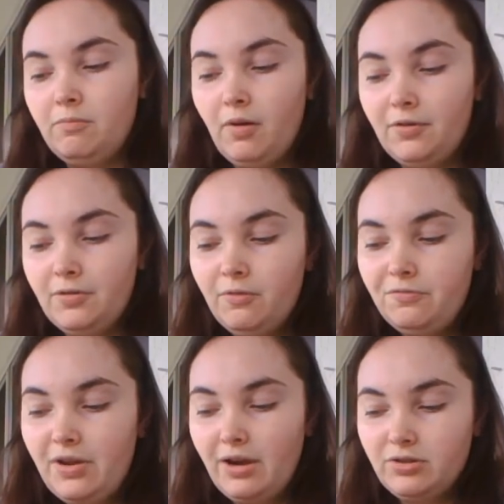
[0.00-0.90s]
our
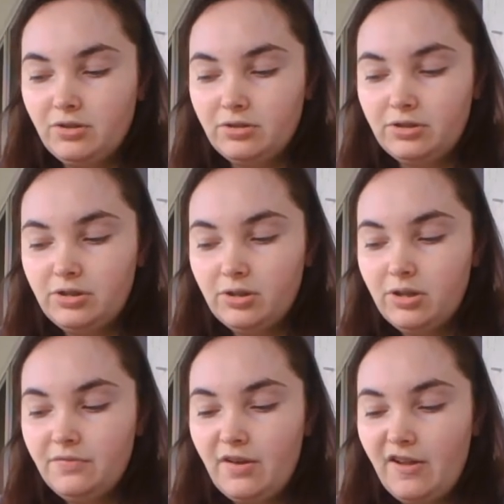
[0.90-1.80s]
known factors,
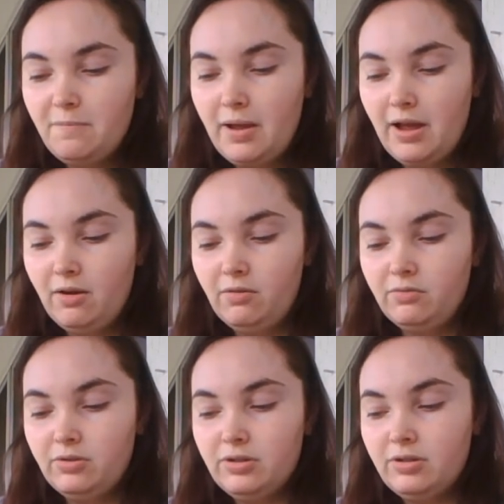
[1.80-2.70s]
35
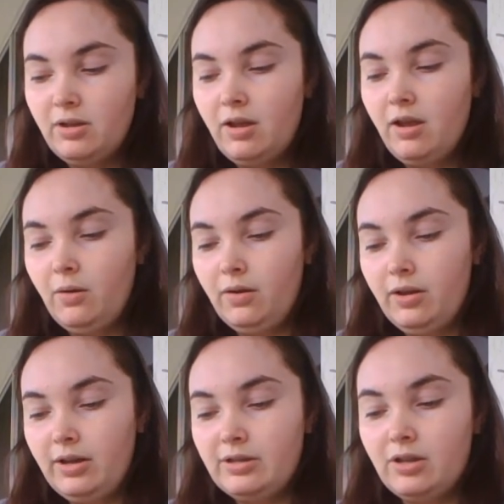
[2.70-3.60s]
pounds
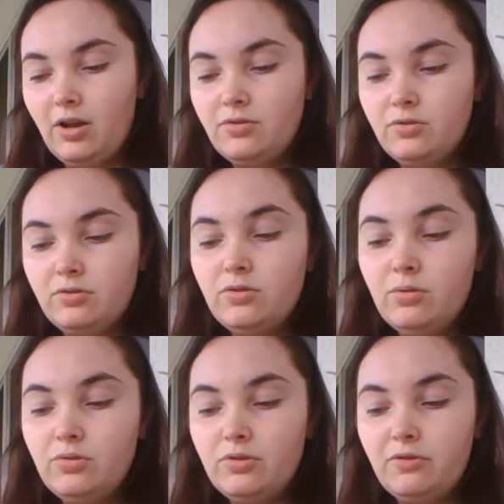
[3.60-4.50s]
is
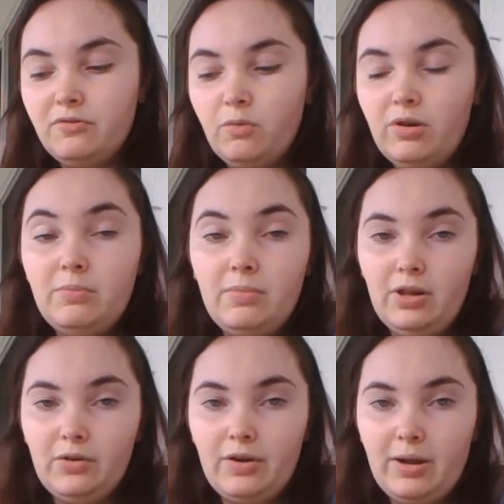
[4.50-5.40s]
240
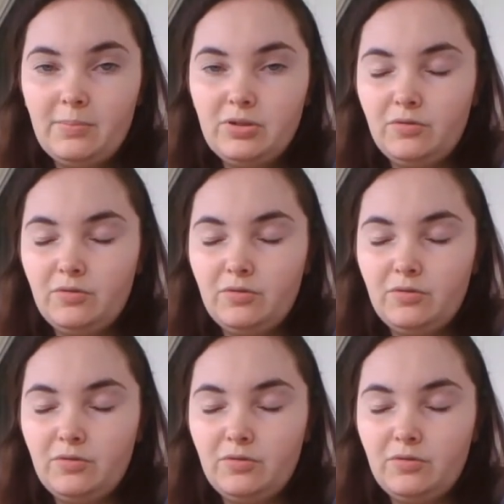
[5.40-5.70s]
milligrams.